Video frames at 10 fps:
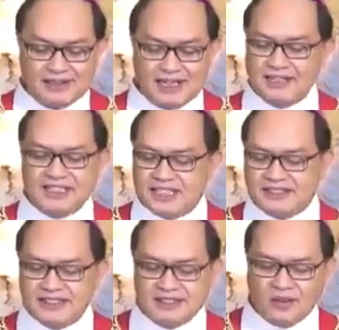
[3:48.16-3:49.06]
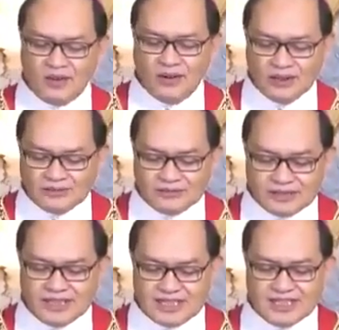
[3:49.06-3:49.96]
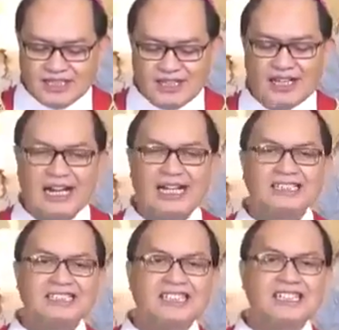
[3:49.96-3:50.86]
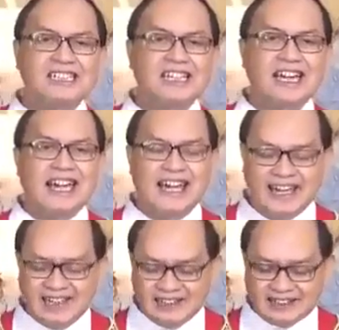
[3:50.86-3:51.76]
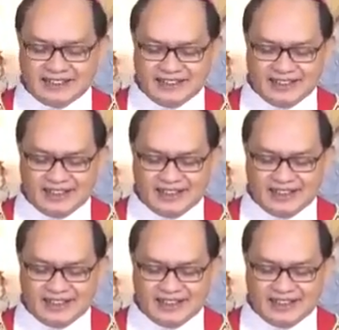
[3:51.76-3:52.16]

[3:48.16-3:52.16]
And she did all of this as she held